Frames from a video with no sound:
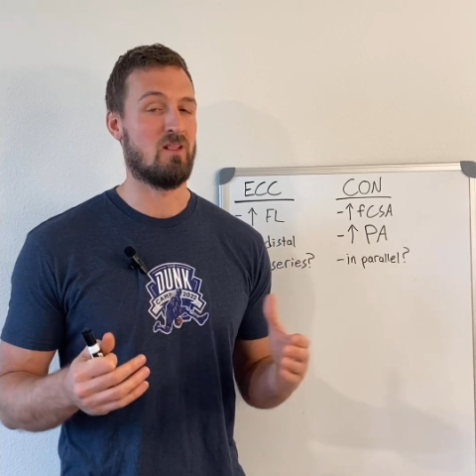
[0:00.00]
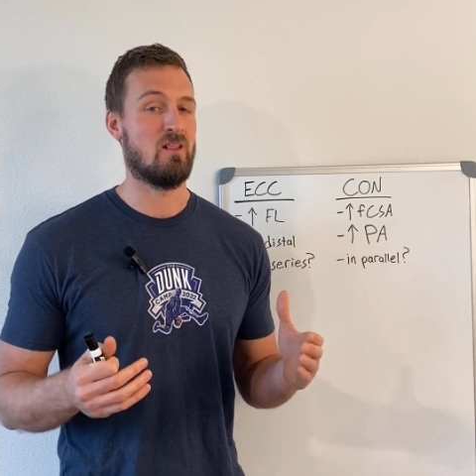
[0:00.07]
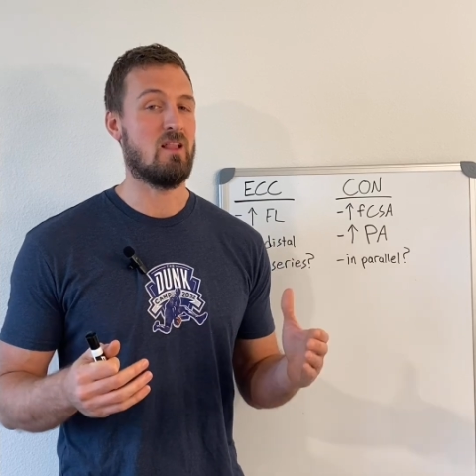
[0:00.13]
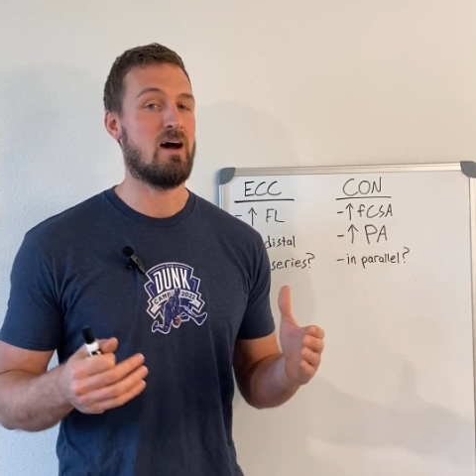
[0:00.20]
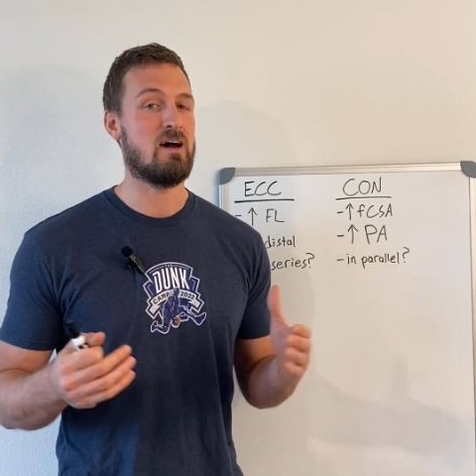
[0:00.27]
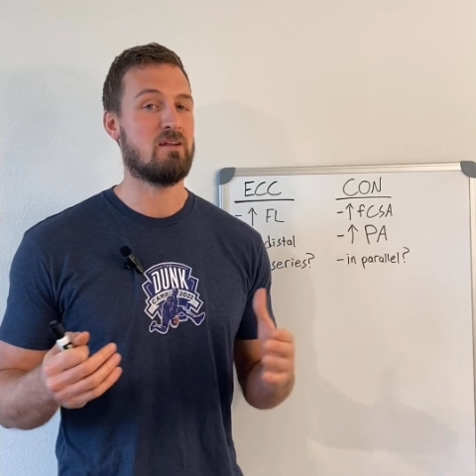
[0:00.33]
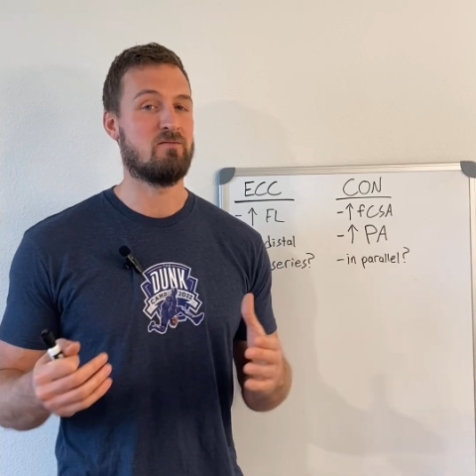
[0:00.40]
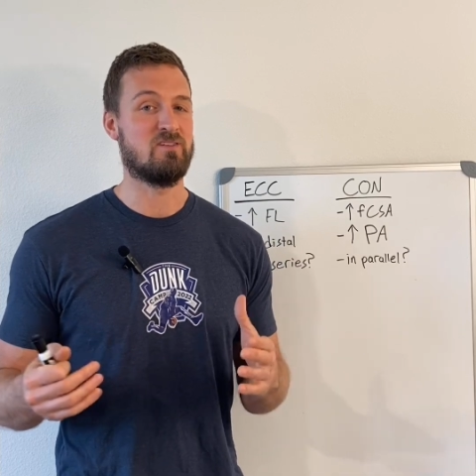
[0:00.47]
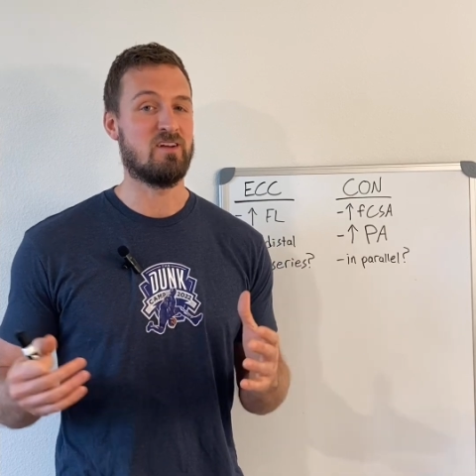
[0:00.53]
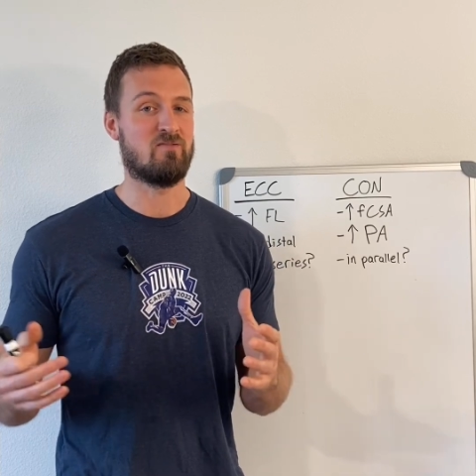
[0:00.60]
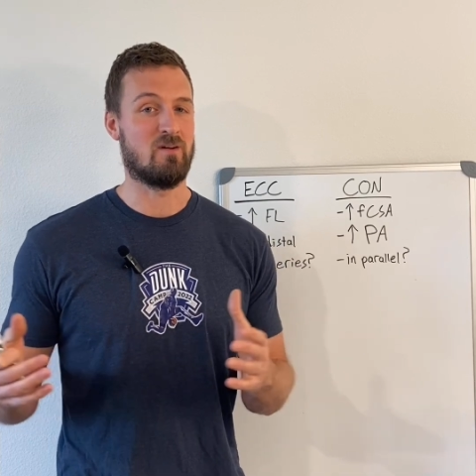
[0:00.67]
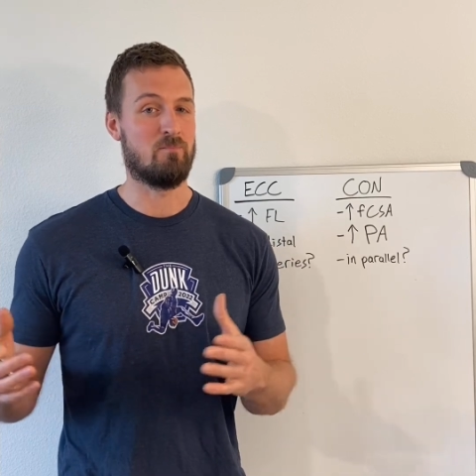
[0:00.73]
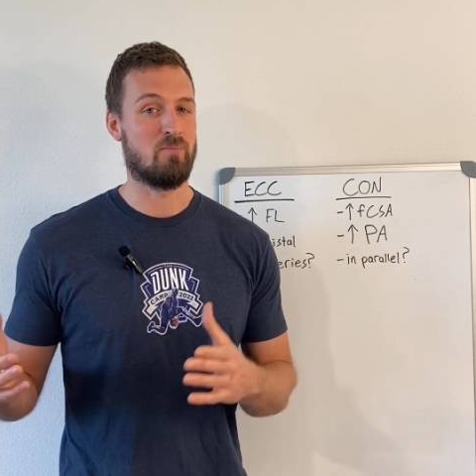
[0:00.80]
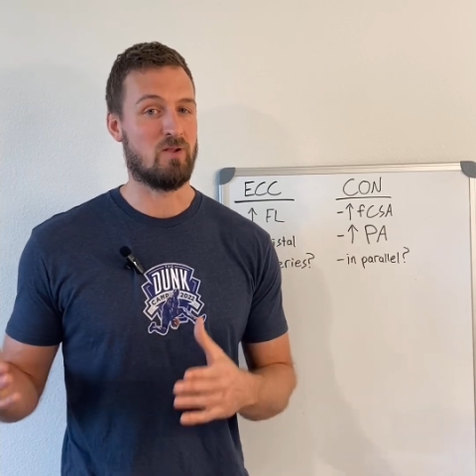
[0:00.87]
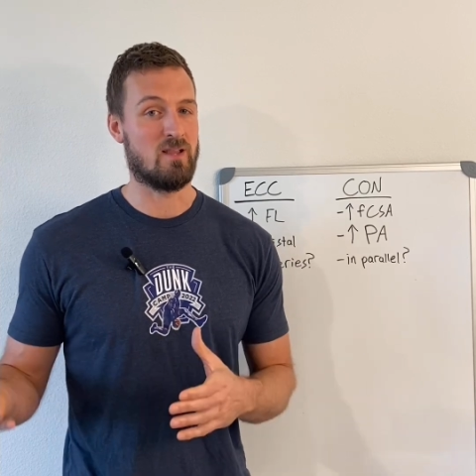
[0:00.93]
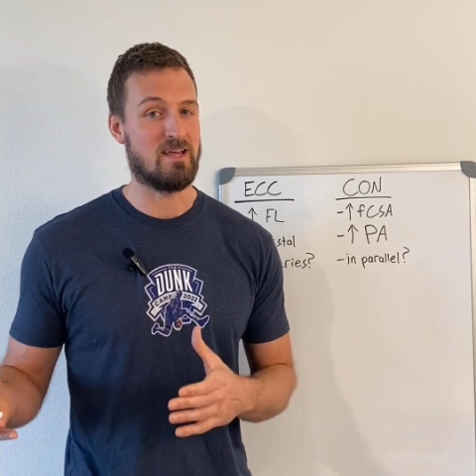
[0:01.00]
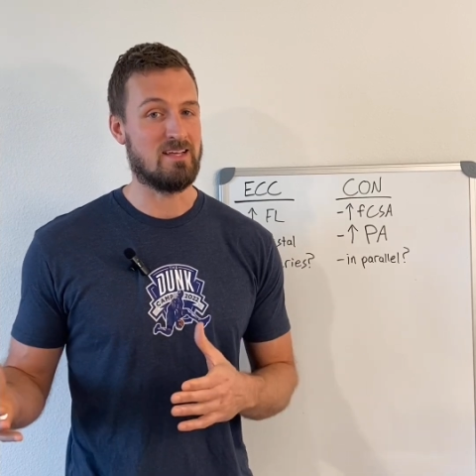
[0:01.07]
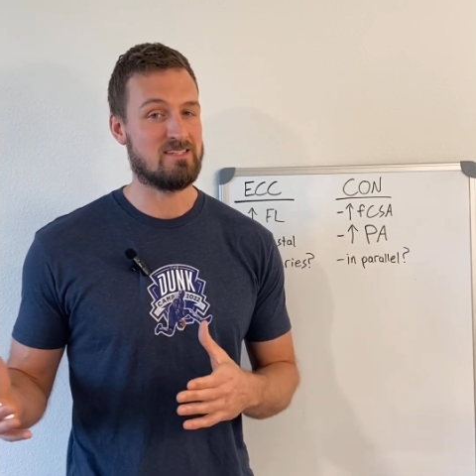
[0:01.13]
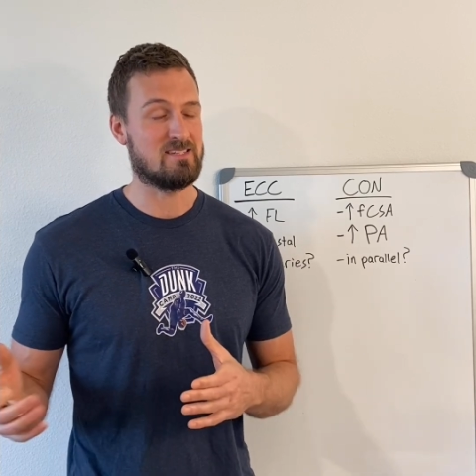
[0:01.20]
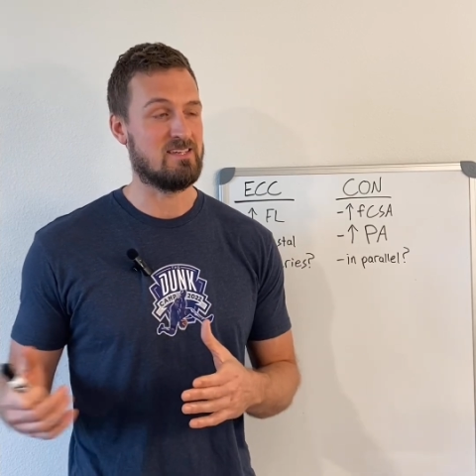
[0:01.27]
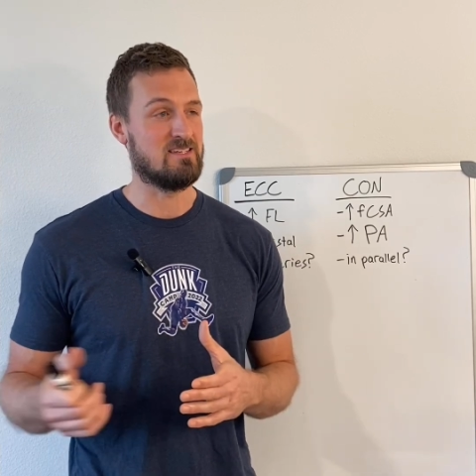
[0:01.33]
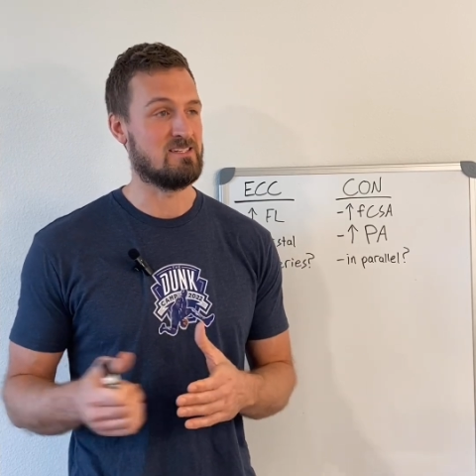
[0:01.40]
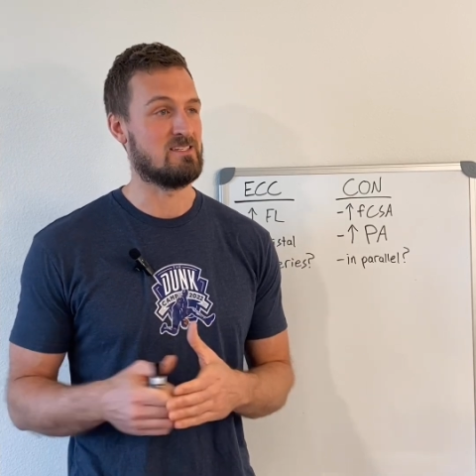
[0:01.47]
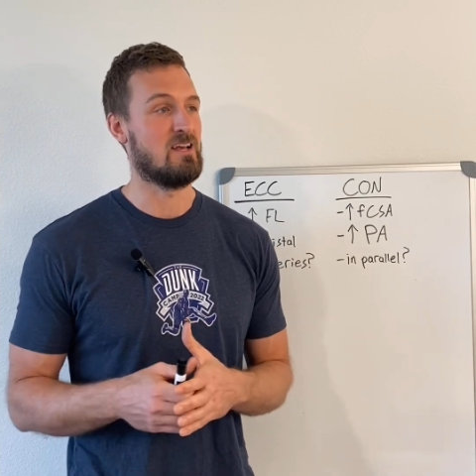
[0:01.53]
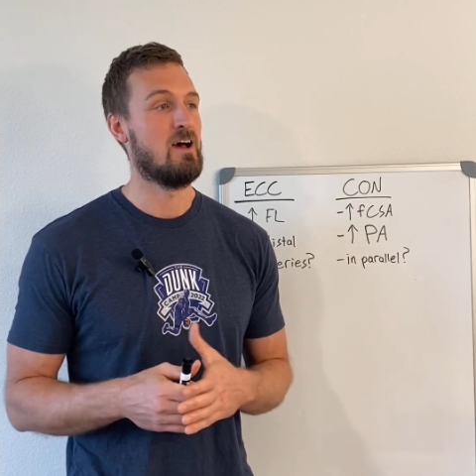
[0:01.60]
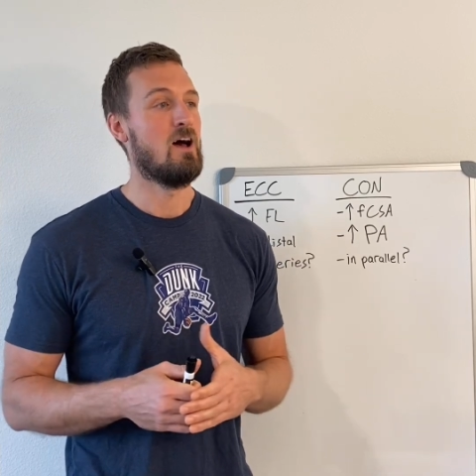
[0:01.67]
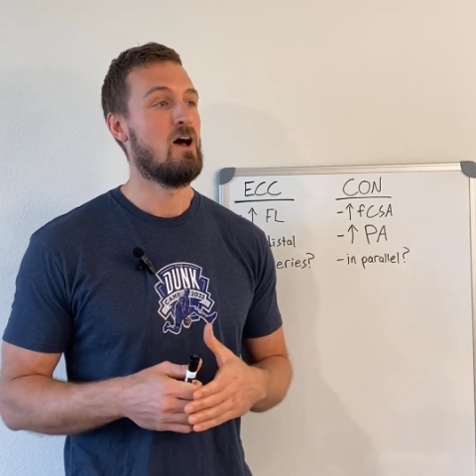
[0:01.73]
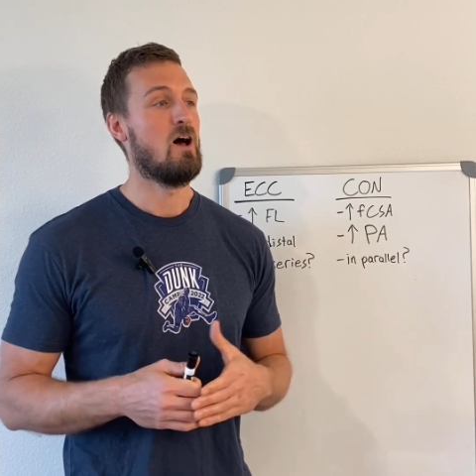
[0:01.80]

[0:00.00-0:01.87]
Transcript: lot of different places